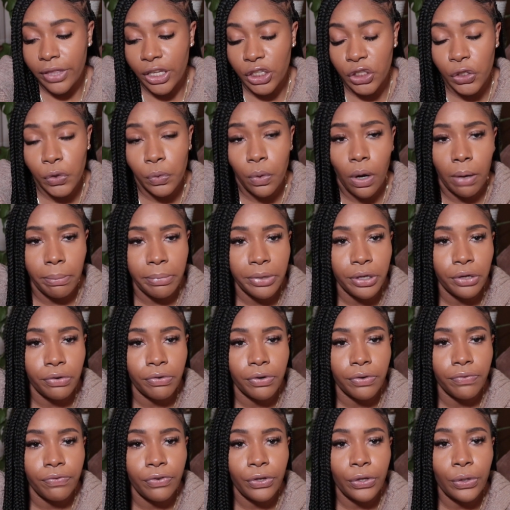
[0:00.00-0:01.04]
that you want me to
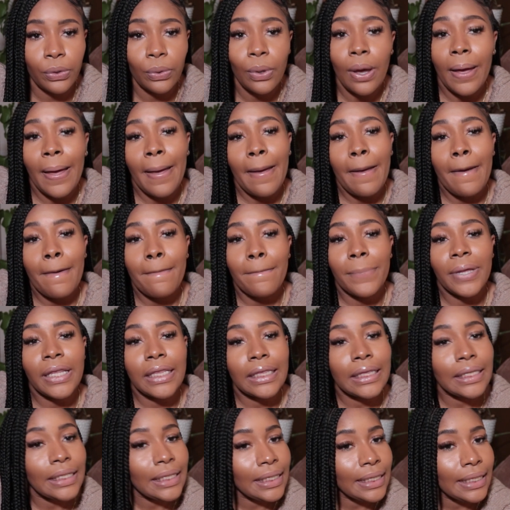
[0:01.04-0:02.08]
review,
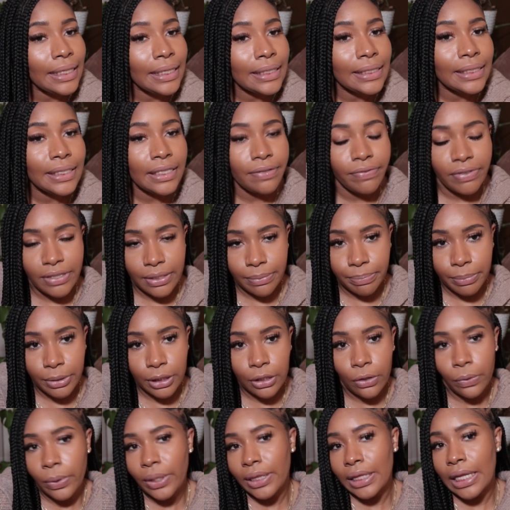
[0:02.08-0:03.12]
please leave it
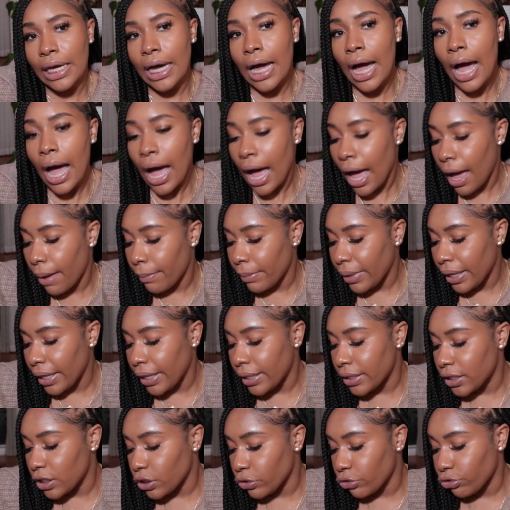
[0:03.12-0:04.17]
below in the
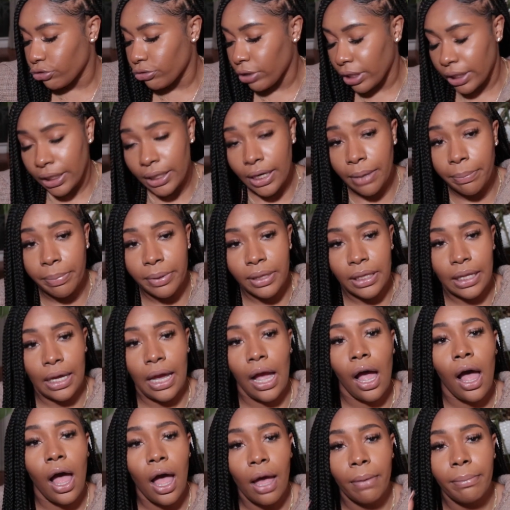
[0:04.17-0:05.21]
comments. Run it up in the
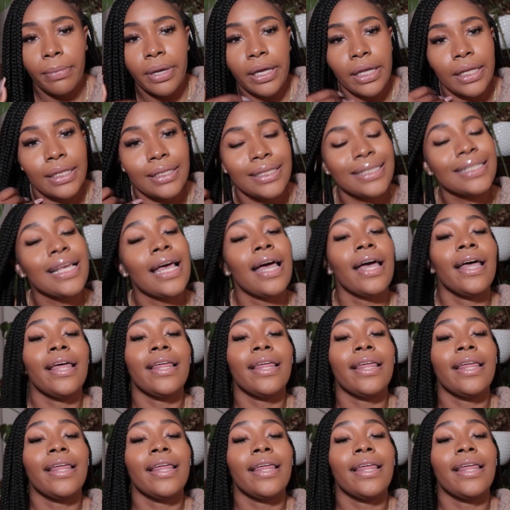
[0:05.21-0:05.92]
comments.